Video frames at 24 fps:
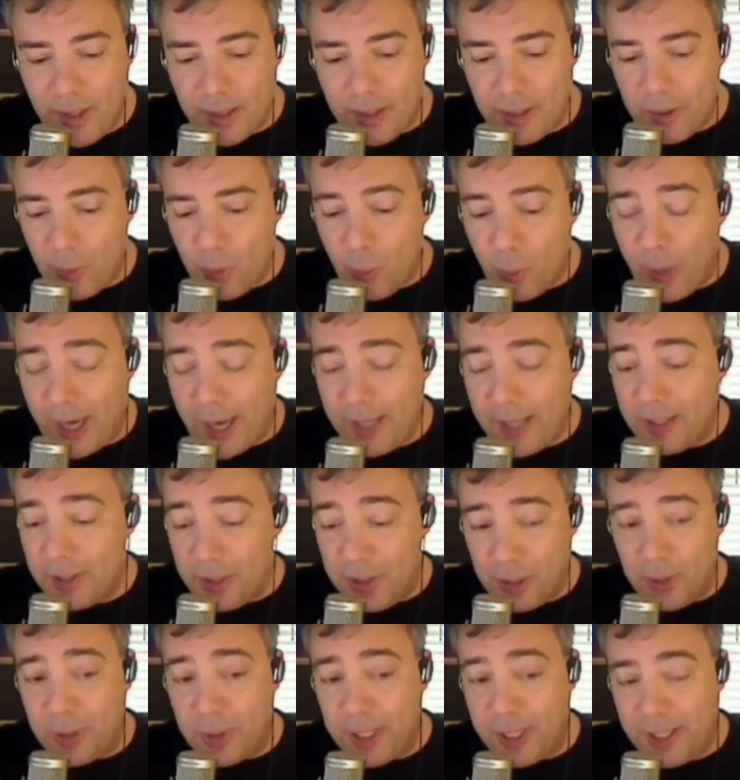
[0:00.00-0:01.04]
the, the way to
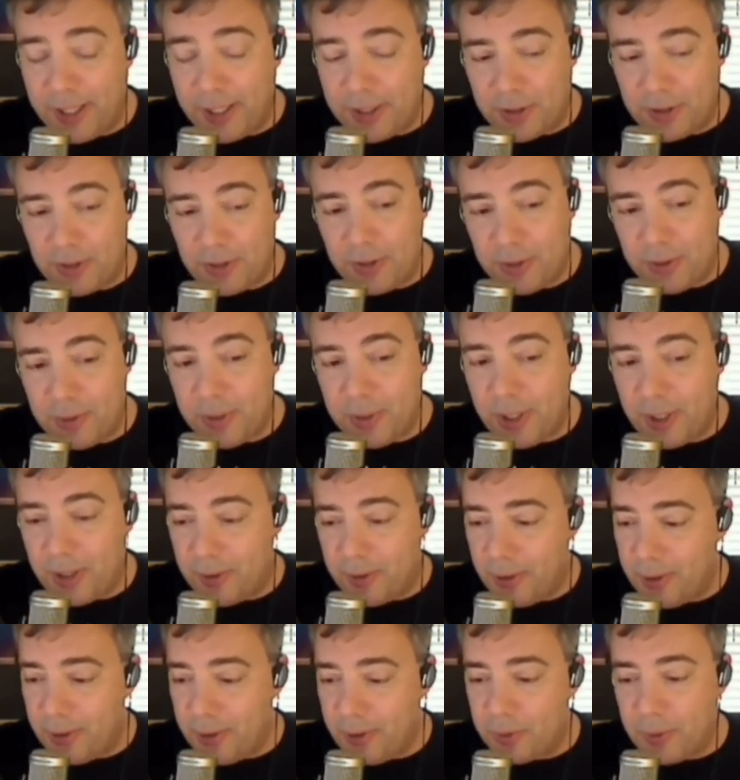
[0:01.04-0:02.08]
do it is to you
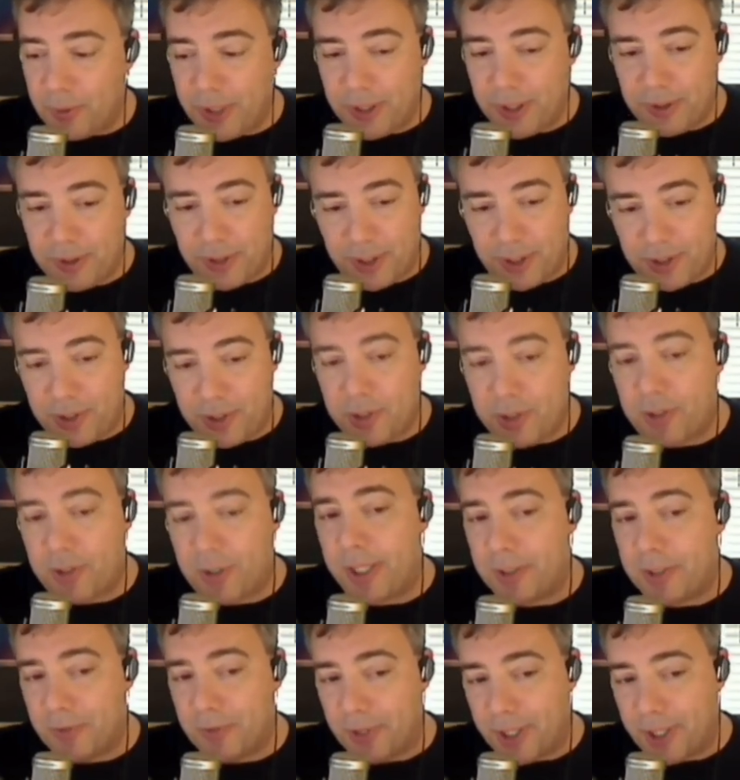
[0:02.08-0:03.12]
know use Windows Easy
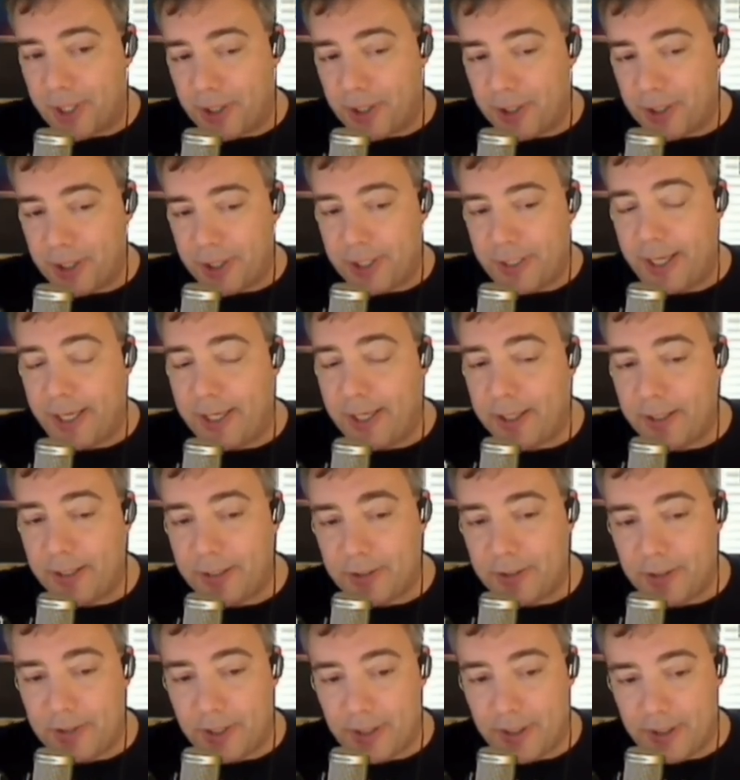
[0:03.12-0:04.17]
Transfer to get. That's what they want
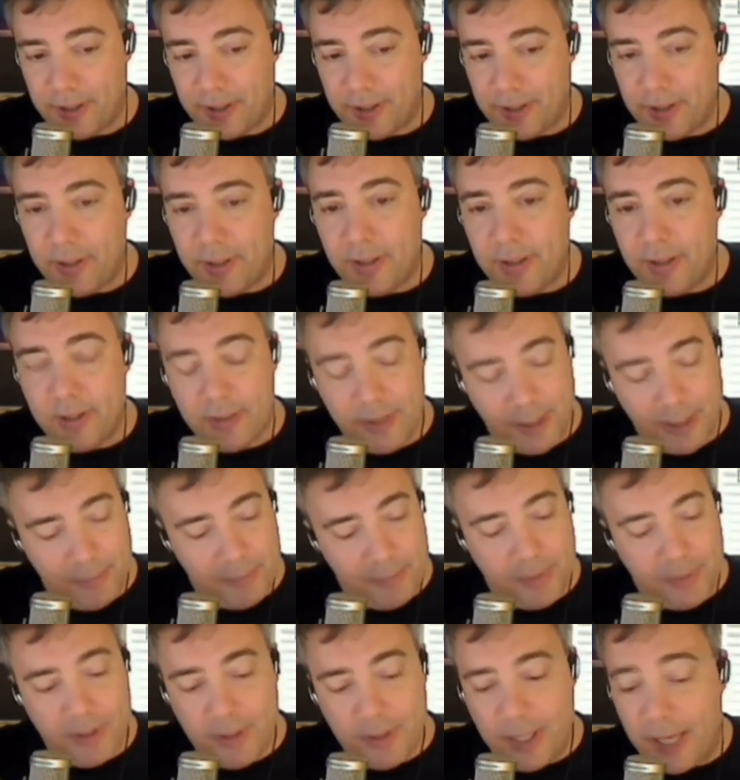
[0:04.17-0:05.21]
you to so, do. They want you to yep,
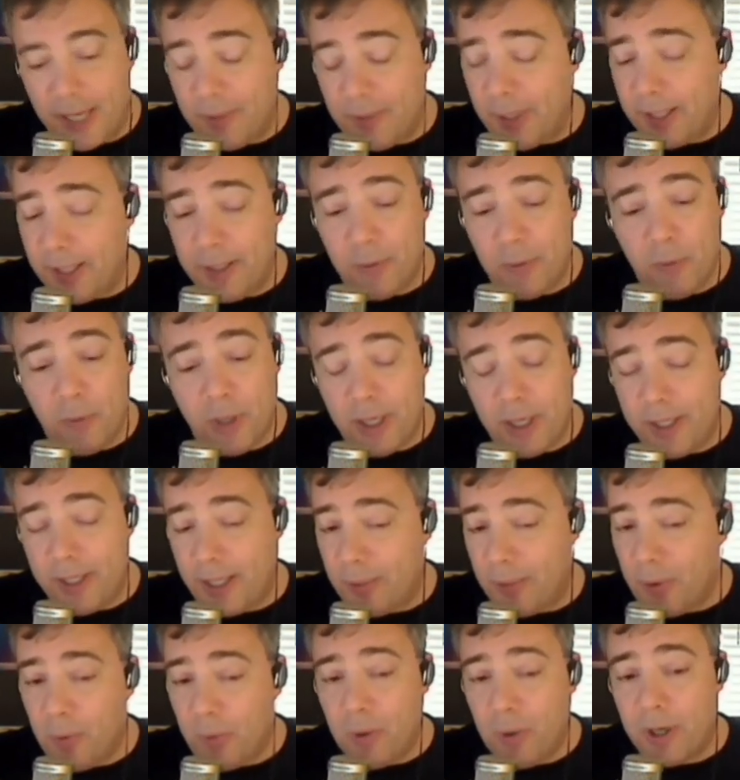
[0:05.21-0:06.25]
use a transfer, that, and it
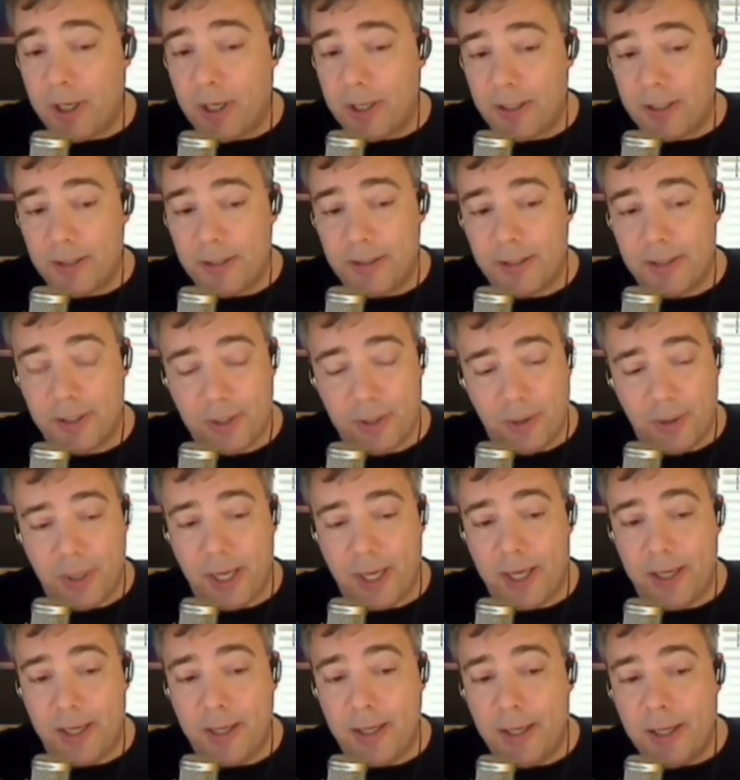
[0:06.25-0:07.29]
that will work. It's
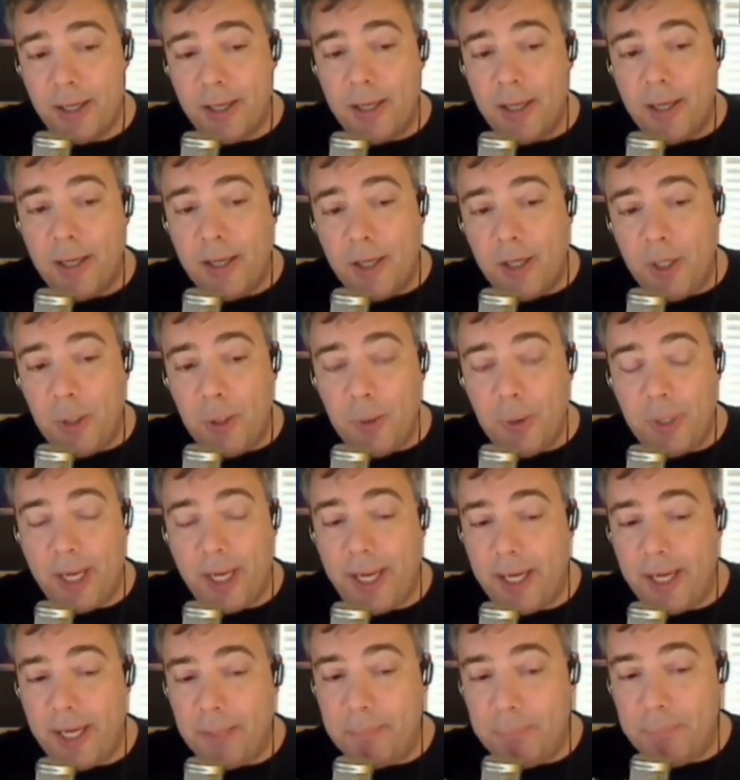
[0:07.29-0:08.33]
okay. You
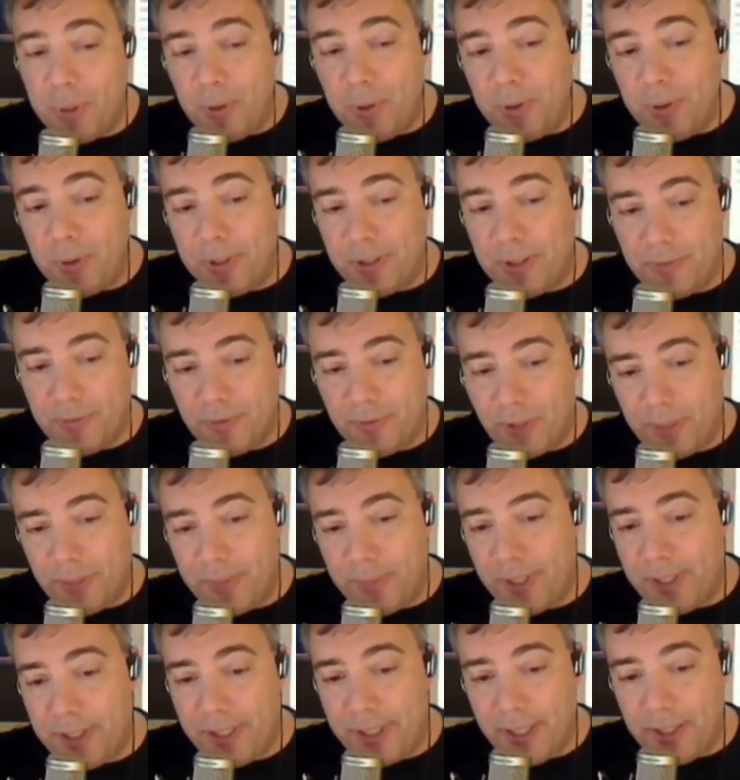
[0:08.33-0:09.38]
can boot
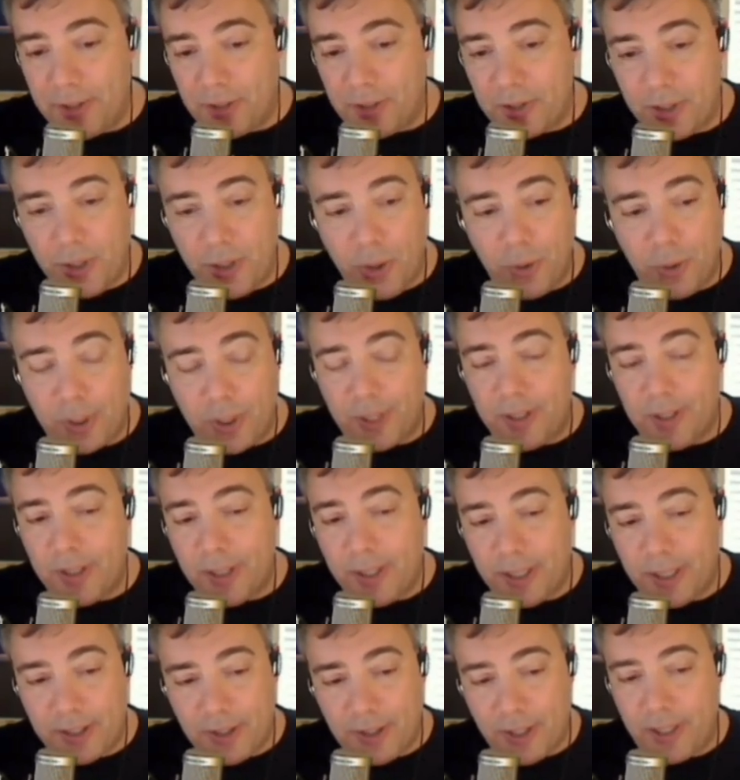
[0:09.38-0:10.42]
from the disk. You can
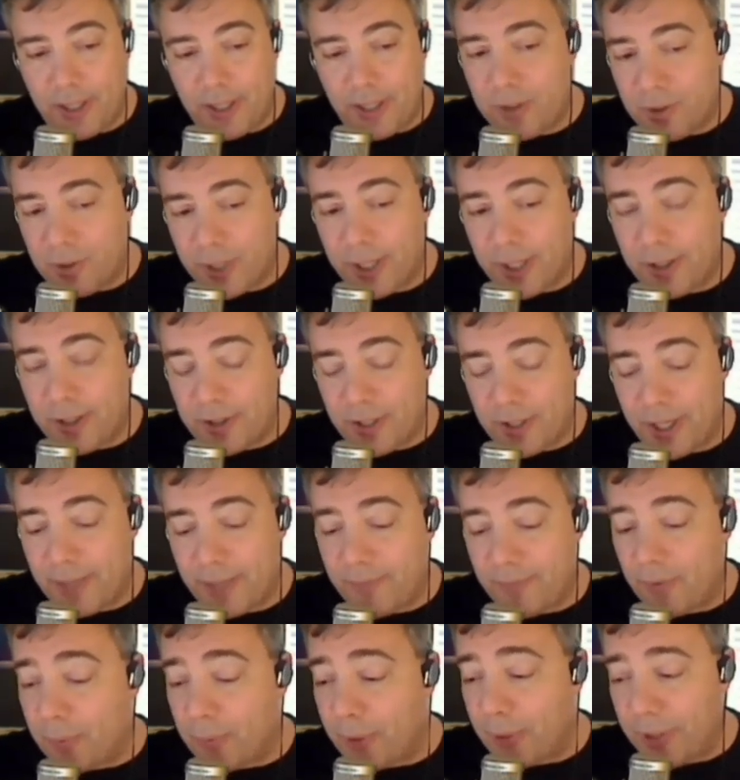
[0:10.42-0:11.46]
uh, trigger
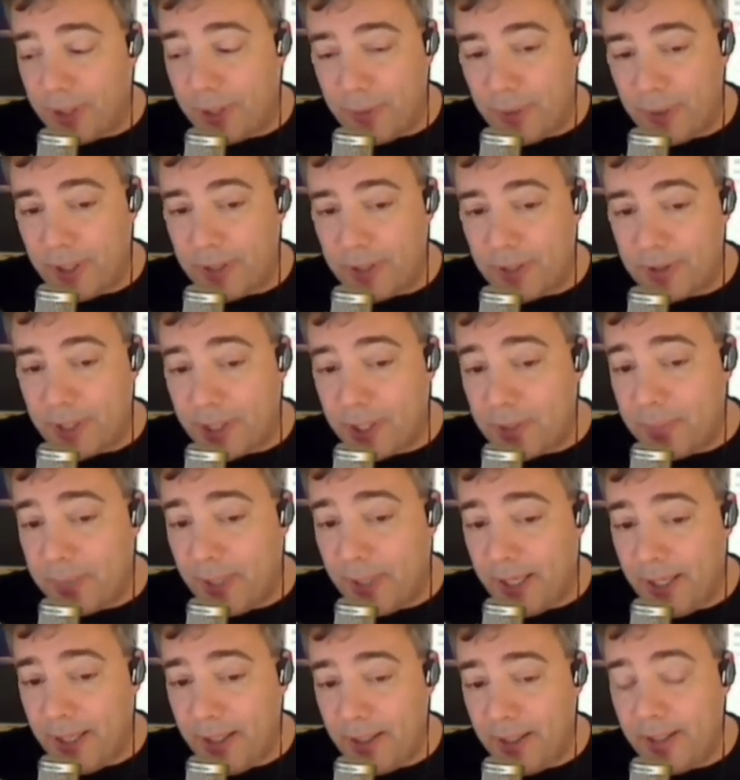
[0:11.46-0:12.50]
setup from within Windows
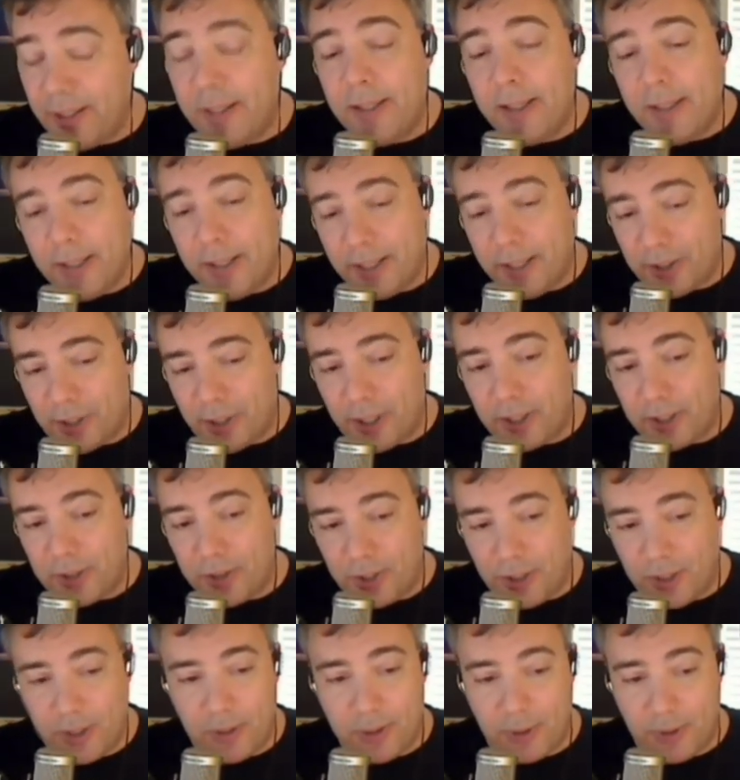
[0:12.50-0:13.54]
XP as long
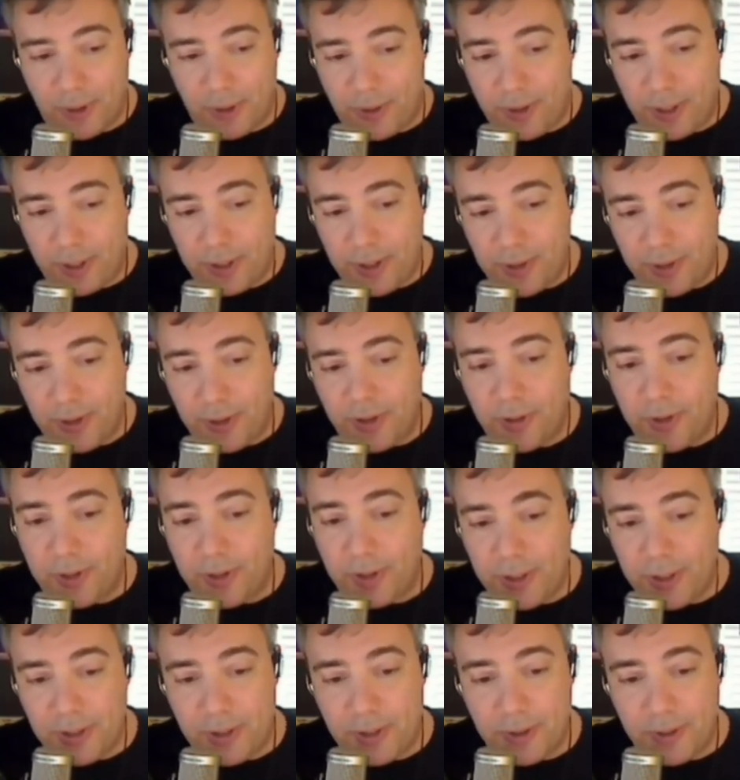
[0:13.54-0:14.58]
as you're doing 32 to
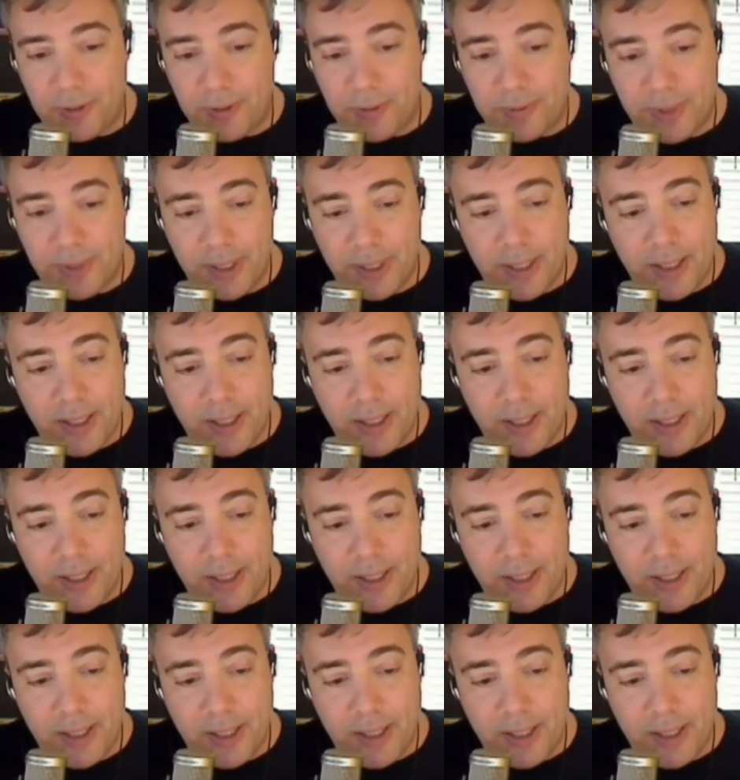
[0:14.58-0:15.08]
32